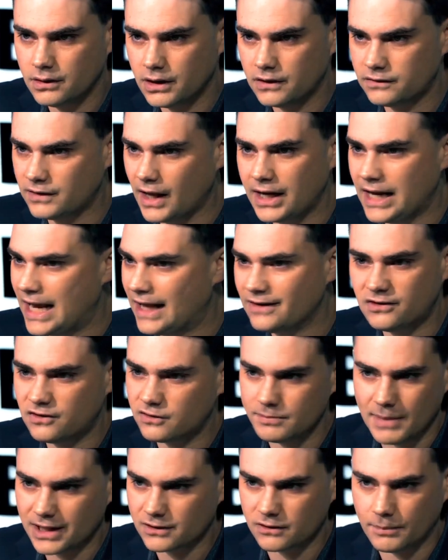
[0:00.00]
It's not
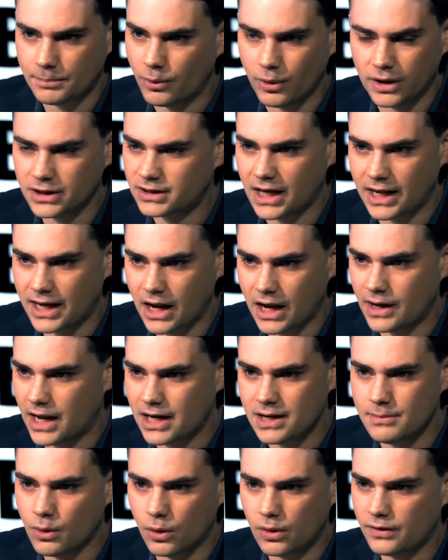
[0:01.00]
anti-Semitic to point that out
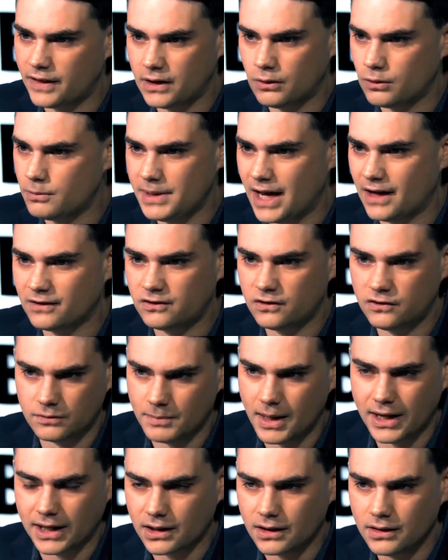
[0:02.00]
any more than it would be
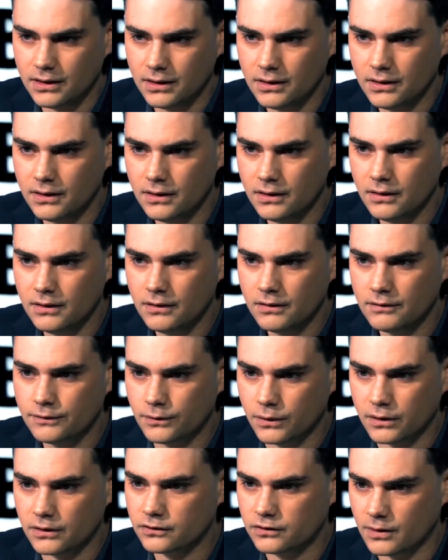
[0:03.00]
anti-Semitic
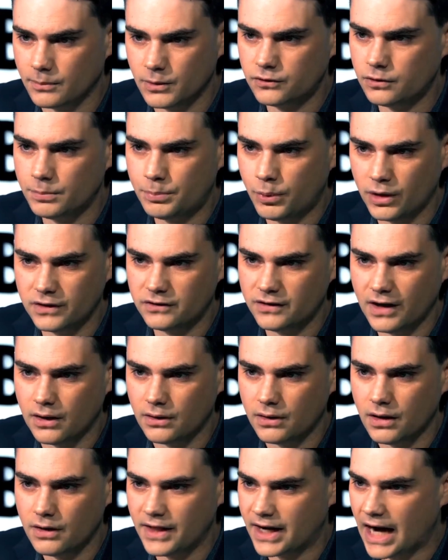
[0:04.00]
for someone to point
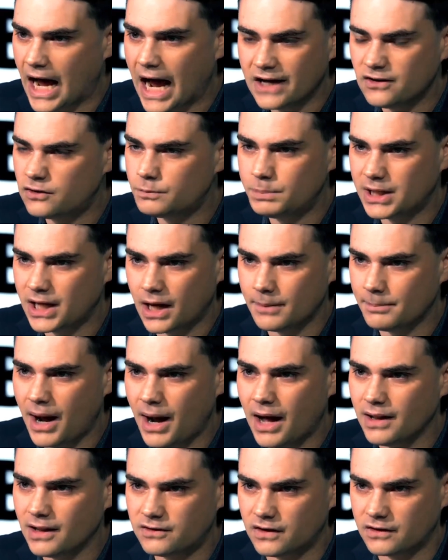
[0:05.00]
out that I speak on
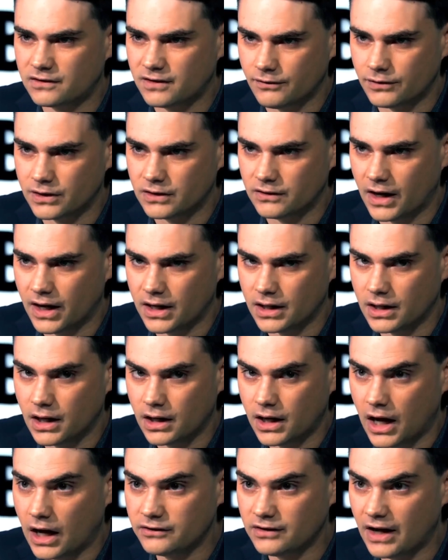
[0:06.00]
politics every day,
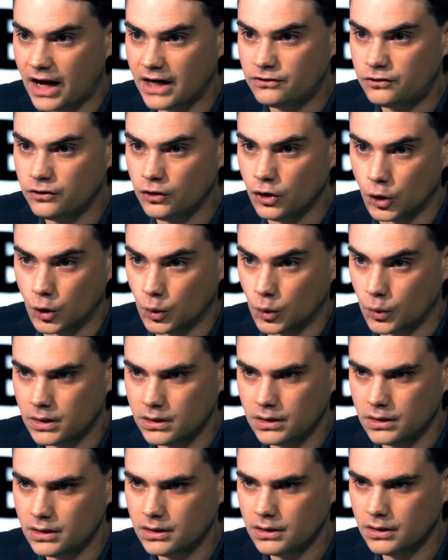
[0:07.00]
because I do.
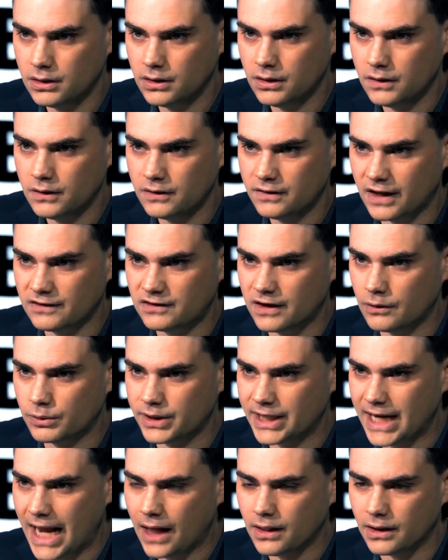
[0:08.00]
That's a
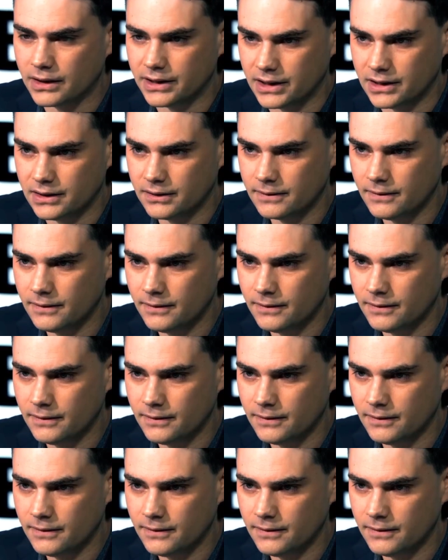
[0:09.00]
reality.